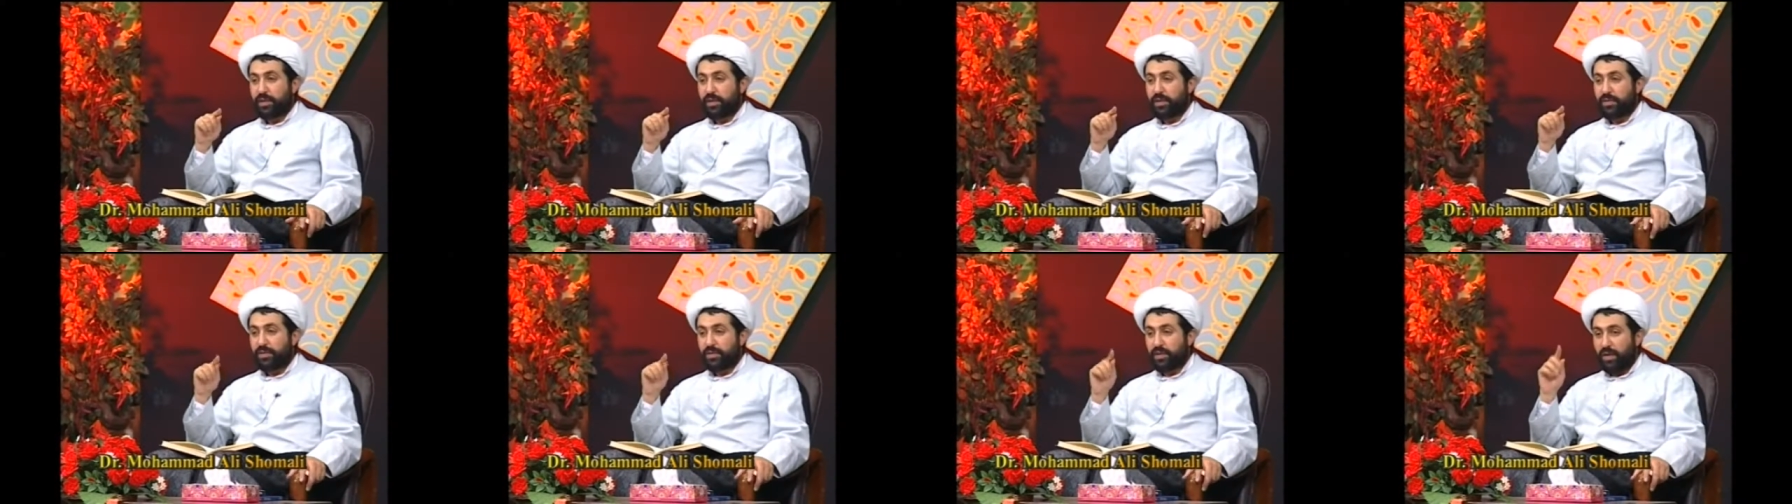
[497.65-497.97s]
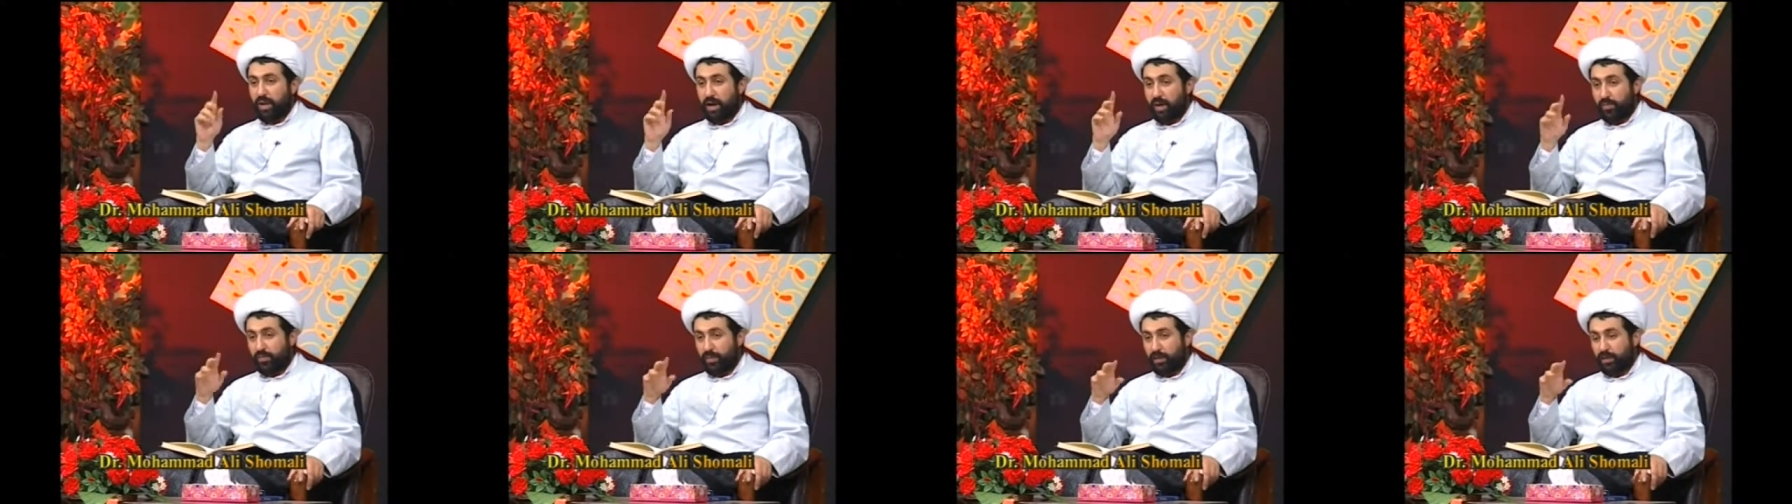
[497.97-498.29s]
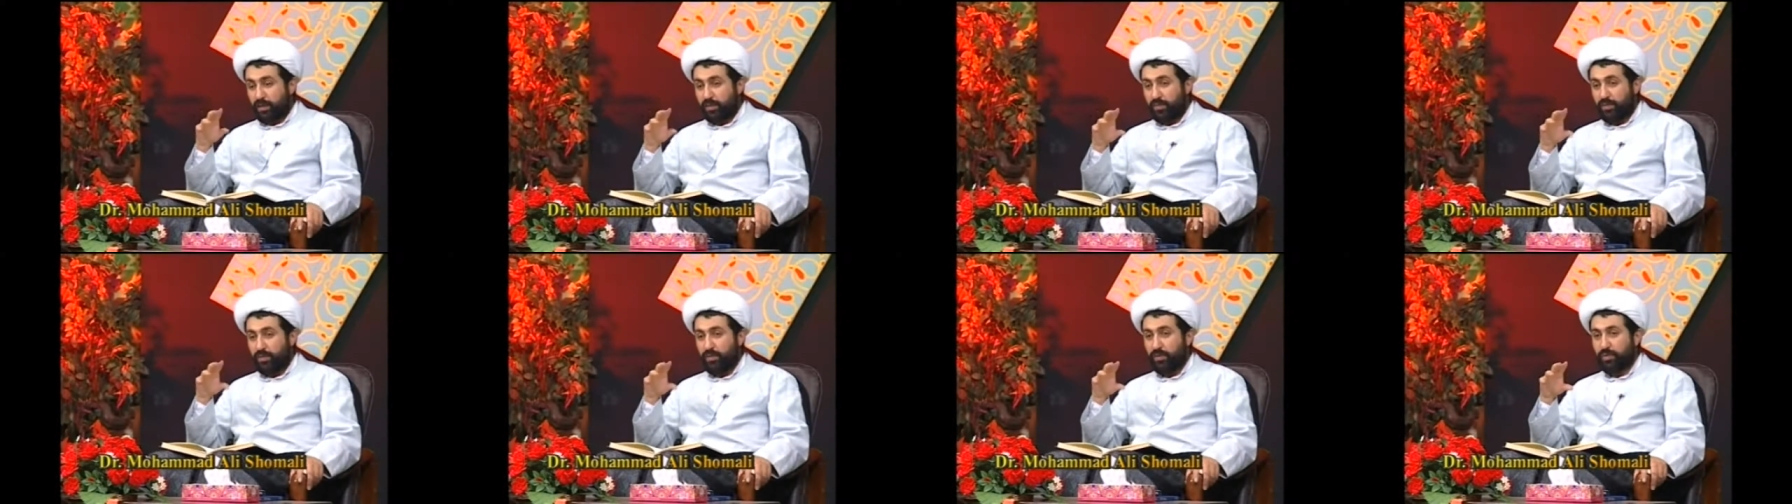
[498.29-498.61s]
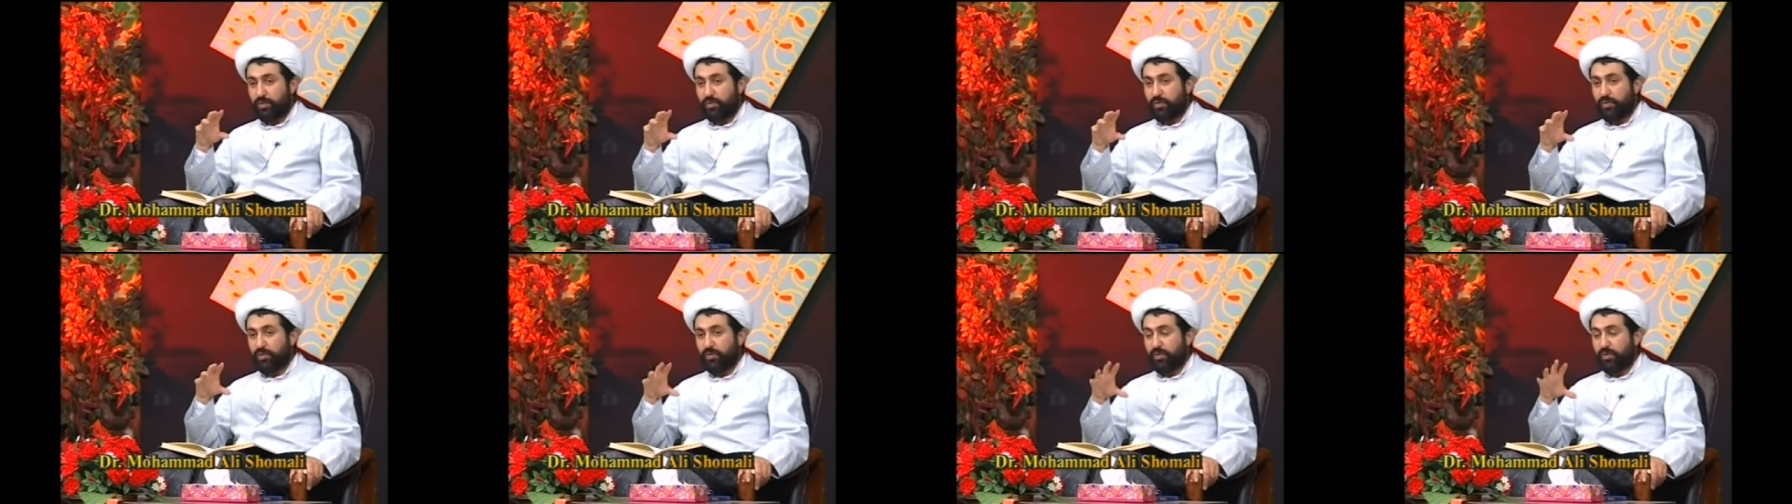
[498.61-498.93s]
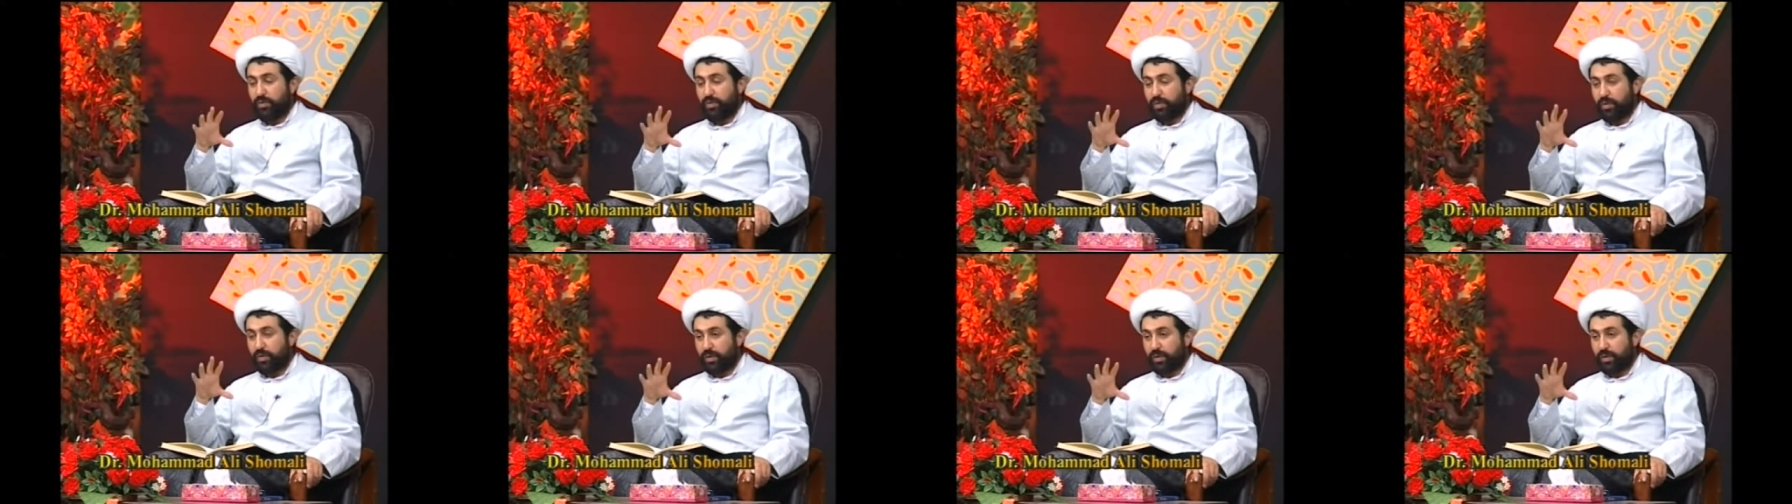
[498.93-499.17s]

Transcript: islamic view